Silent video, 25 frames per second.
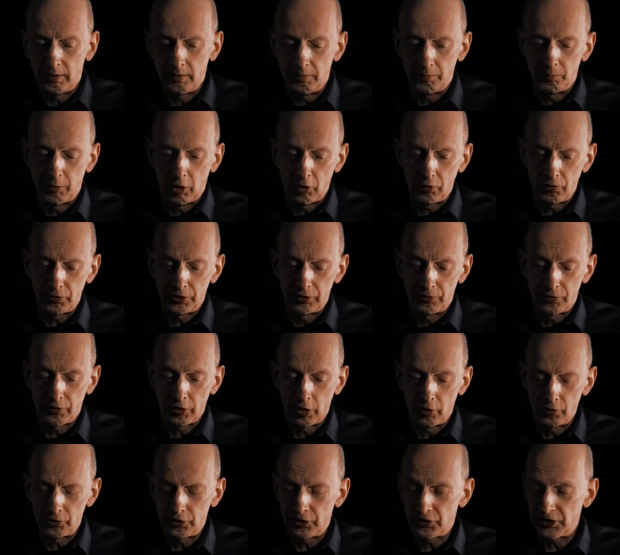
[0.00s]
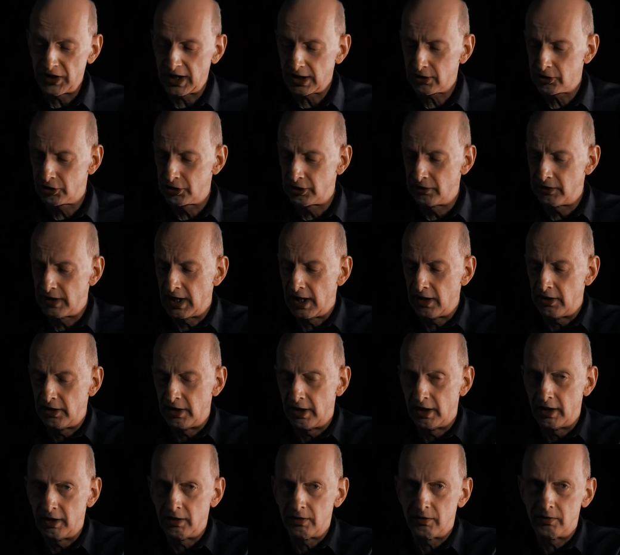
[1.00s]
both the front section and
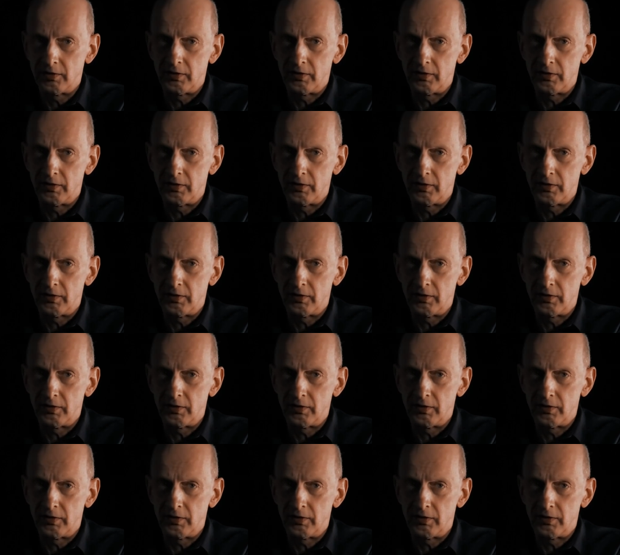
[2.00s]
the